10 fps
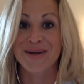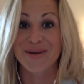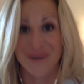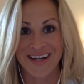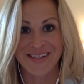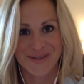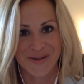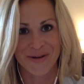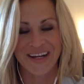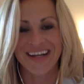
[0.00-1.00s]
the greatest
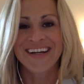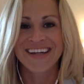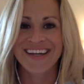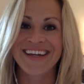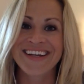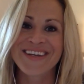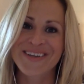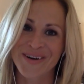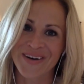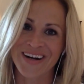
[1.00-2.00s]
story
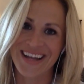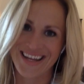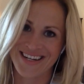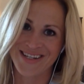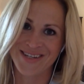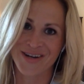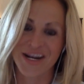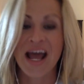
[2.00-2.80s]
in your industry.